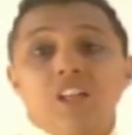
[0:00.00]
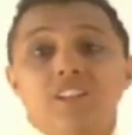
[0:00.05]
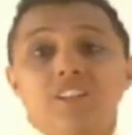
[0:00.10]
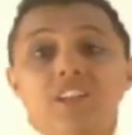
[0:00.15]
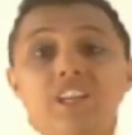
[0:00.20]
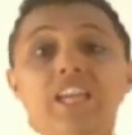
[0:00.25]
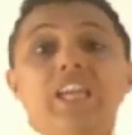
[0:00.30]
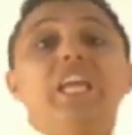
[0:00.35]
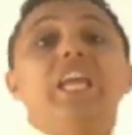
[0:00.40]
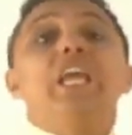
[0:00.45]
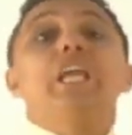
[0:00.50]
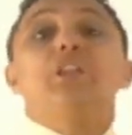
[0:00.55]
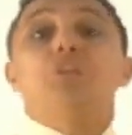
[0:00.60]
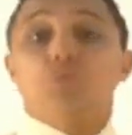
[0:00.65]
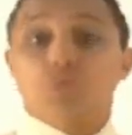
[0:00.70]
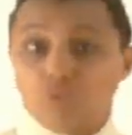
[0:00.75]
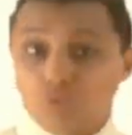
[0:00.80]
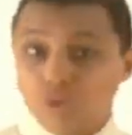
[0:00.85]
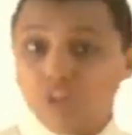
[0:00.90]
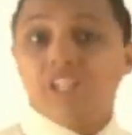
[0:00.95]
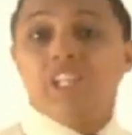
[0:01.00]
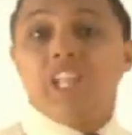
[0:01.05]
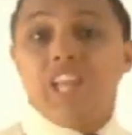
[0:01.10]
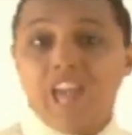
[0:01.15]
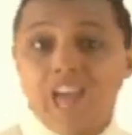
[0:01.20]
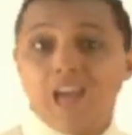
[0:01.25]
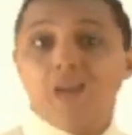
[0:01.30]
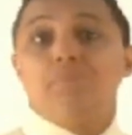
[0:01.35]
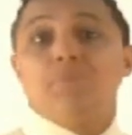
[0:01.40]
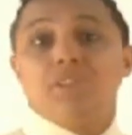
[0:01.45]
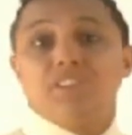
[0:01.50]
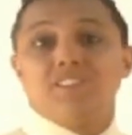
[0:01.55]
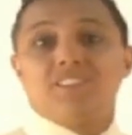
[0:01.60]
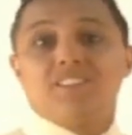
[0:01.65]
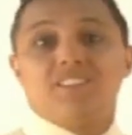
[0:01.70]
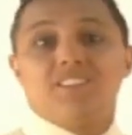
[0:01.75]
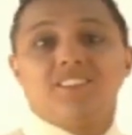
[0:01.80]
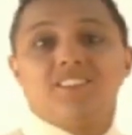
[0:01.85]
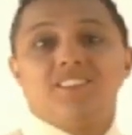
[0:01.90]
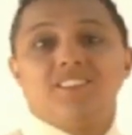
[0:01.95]
Well, it really
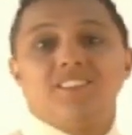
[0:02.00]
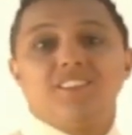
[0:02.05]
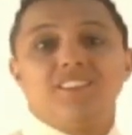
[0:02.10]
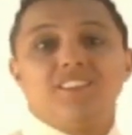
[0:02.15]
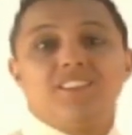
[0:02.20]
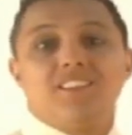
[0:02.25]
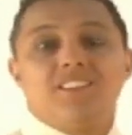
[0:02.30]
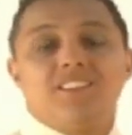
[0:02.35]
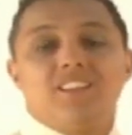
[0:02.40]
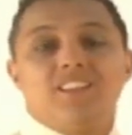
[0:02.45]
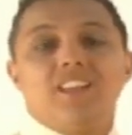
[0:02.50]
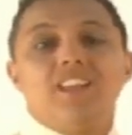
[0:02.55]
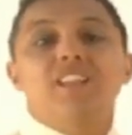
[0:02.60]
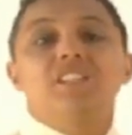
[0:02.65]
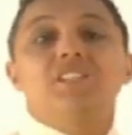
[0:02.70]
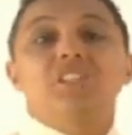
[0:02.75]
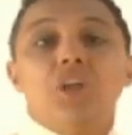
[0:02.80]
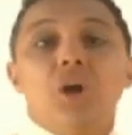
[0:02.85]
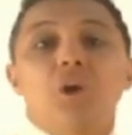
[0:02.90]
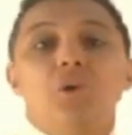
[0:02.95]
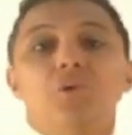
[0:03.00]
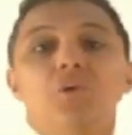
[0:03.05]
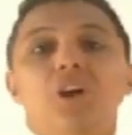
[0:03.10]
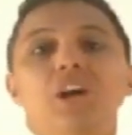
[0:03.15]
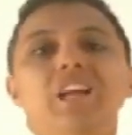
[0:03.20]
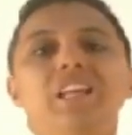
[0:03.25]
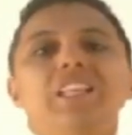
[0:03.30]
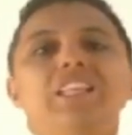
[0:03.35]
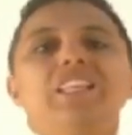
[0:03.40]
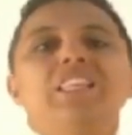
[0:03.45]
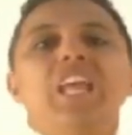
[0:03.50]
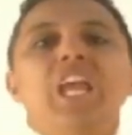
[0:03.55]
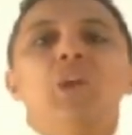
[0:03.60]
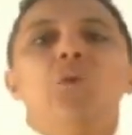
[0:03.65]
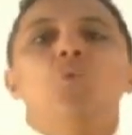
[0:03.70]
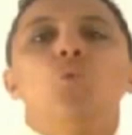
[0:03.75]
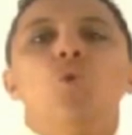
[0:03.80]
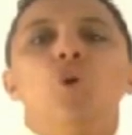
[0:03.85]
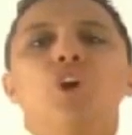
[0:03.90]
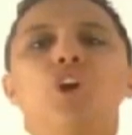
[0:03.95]
happened. So,
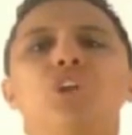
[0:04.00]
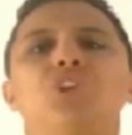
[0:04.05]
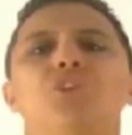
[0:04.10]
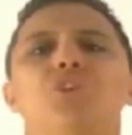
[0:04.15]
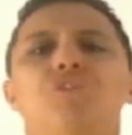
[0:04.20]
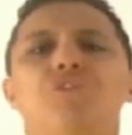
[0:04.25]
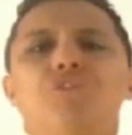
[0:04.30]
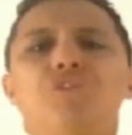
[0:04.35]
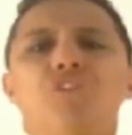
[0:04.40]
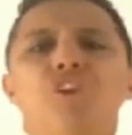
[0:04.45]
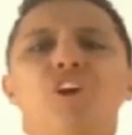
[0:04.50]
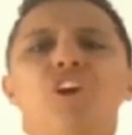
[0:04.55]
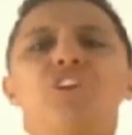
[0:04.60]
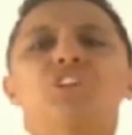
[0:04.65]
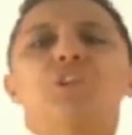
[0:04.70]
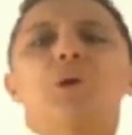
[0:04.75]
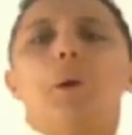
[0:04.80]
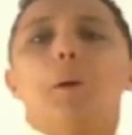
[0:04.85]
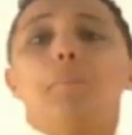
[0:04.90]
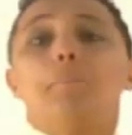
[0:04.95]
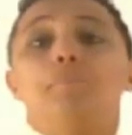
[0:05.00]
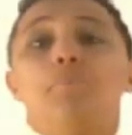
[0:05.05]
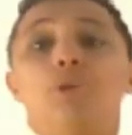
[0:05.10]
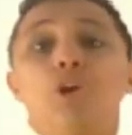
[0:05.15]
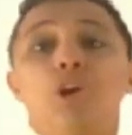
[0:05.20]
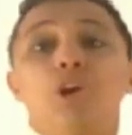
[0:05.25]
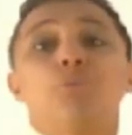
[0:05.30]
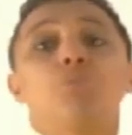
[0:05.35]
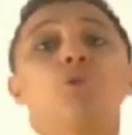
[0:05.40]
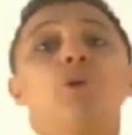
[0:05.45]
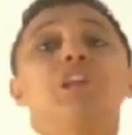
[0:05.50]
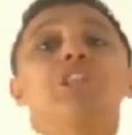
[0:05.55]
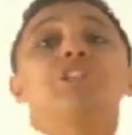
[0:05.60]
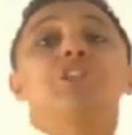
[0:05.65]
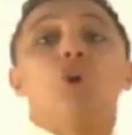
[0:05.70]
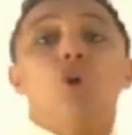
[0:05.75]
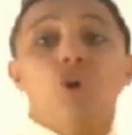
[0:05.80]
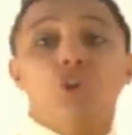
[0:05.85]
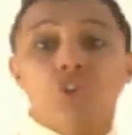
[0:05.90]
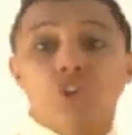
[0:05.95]
they were the first
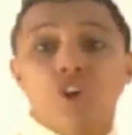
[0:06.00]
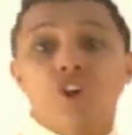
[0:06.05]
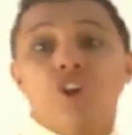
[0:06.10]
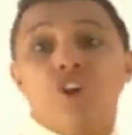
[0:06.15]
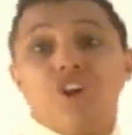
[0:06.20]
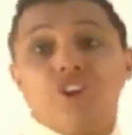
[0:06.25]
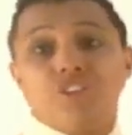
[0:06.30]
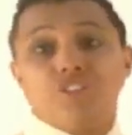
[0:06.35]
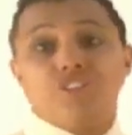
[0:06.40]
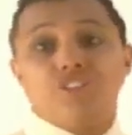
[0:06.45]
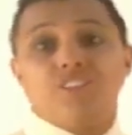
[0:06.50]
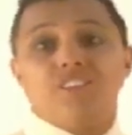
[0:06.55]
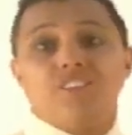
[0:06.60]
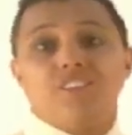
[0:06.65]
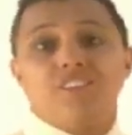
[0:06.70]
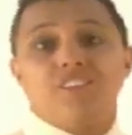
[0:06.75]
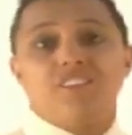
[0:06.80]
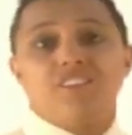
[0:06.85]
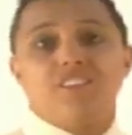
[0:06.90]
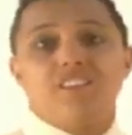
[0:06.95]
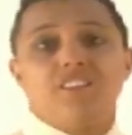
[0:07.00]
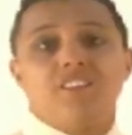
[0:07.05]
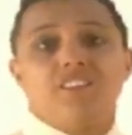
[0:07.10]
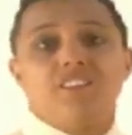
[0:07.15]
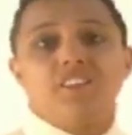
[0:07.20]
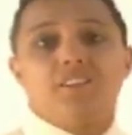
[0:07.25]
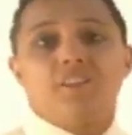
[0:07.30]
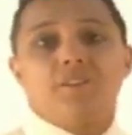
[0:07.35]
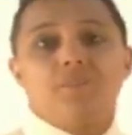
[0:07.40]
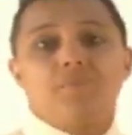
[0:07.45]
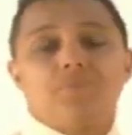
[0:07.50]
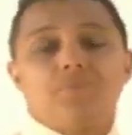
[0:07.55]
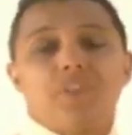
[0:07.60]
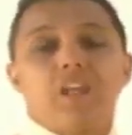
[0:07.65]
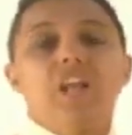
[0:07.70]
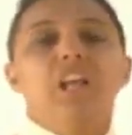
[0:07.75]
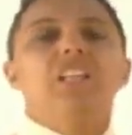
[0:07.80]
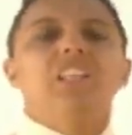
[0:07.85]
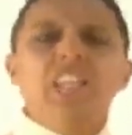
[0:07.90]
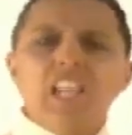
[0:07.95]
vertebrates on Earth.
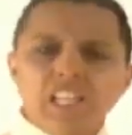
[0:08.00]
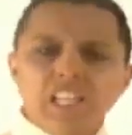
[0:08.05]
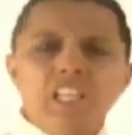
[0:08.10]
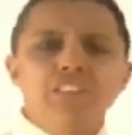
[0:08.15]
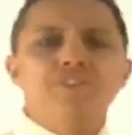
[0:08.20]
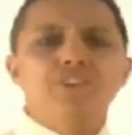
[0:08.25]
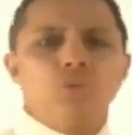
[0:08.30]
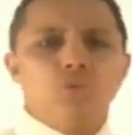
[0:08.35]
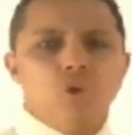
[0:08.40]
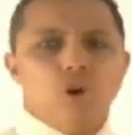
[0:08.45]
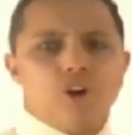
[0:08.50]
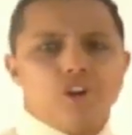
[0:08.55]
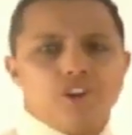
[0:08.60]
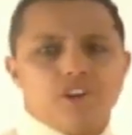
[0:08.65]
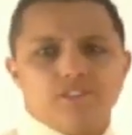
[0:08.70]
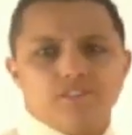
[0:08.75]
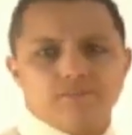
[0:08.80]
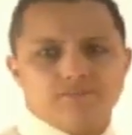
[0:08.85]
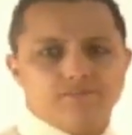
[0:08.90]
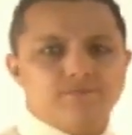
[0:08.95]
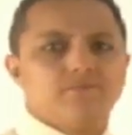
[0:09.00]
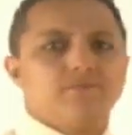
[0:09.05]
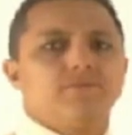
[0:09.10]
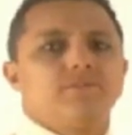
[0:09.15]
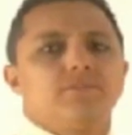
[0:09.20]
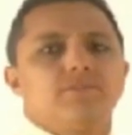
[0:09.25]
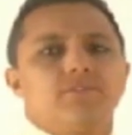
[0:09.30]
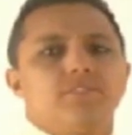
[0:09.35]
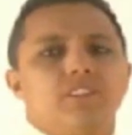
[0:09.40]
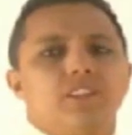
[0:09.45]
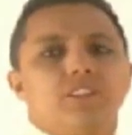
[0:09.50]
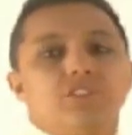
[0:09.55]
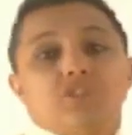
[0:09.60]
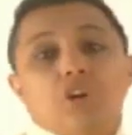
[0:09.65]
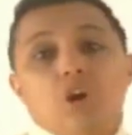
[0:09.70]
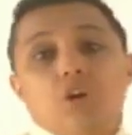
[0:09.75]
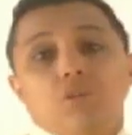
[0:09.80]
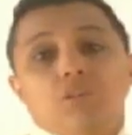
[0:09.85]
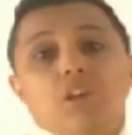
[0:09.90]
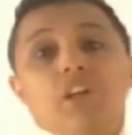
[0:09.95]
They live in water,
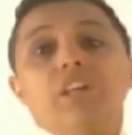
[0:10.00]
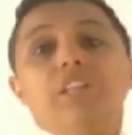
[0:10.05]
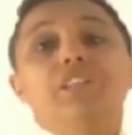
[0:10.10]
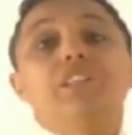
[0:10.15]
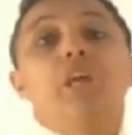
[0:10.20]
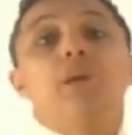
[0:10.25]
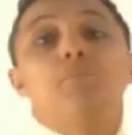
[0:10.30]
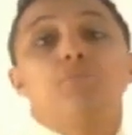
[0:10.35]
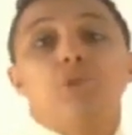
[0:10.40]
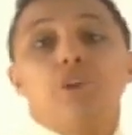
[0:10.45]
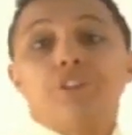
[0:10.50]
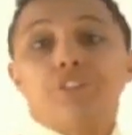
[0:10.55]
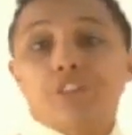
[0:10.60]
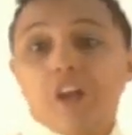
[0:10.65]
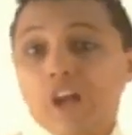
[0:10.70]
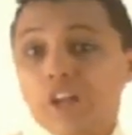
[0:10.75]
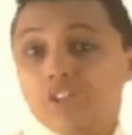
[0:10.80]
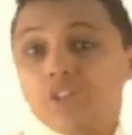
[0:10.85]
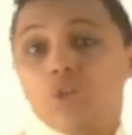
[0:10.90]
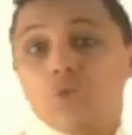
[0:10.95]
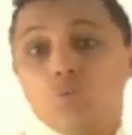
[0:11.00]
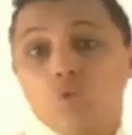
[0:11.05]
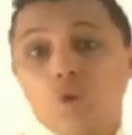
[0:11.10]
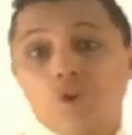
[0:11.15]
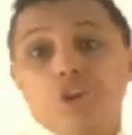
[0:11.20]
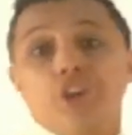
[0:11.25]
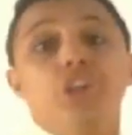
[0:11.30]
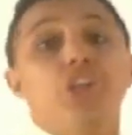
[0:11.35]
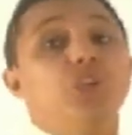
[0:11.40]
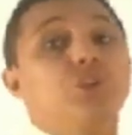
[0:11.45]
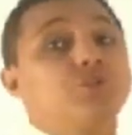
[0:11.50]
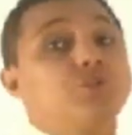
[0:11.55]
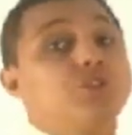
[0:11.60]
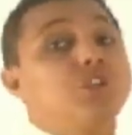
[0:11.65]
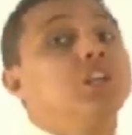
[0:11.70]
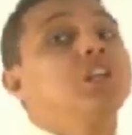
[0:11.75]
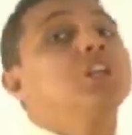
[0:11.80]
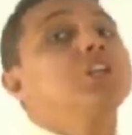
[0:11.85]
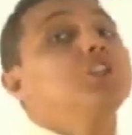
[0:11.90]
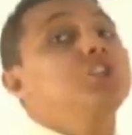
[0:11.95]
so they breathe underwater
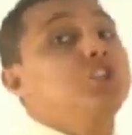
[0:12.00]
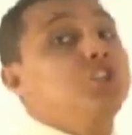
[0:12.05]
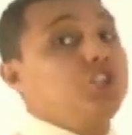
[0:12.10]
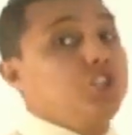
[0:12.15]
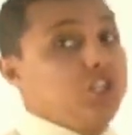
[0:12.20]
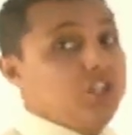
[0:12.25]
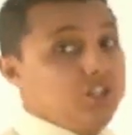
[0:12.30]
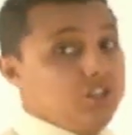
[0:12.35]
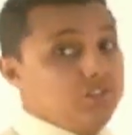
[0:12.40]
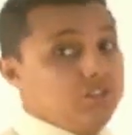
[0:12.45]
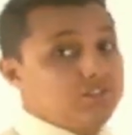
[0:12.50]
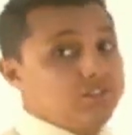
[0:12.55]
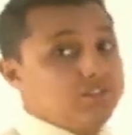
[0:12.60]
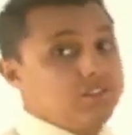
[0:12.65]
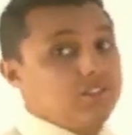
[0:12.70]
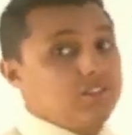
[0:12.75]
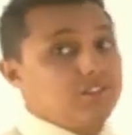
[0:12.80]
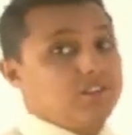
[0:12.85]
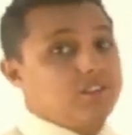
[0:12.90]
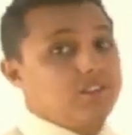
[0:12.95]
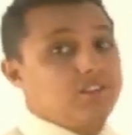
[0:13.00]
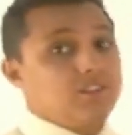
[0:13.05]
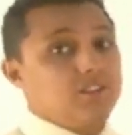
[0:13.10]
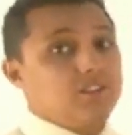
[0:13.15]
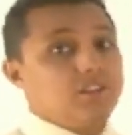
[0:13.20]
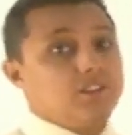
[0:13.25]
using gills,